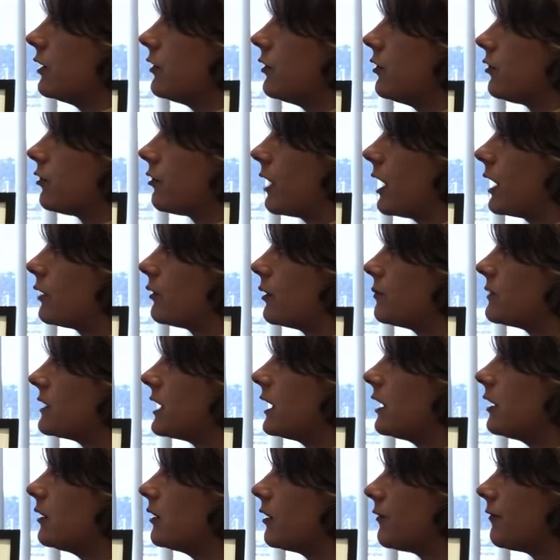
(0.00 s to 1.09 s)
to try to
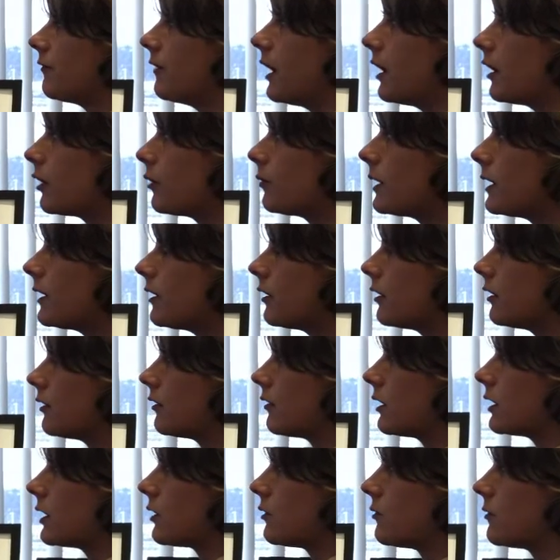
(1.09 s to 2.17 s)
obtain the following
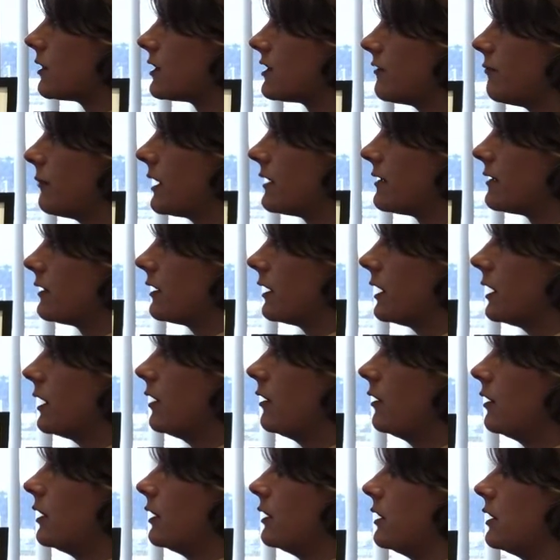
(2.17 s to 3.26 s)
during the course of my
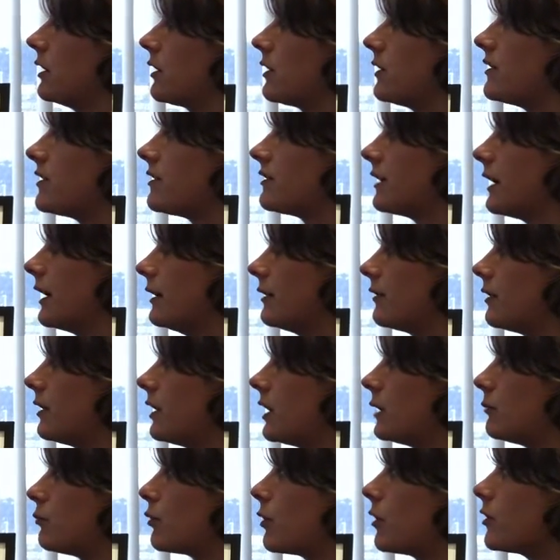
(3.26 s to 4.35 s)
study: consent
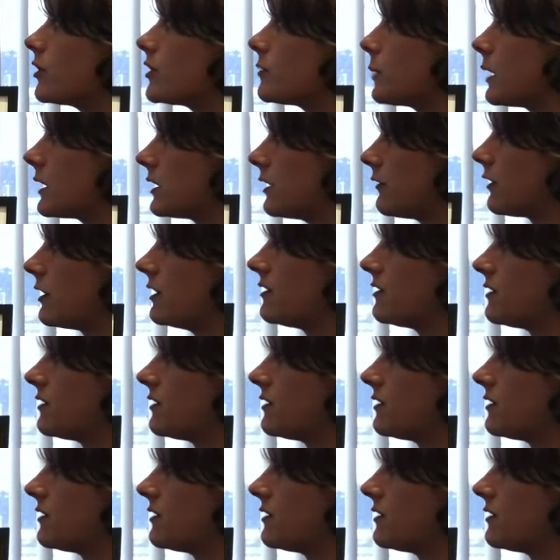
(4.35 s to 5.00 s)
and prospective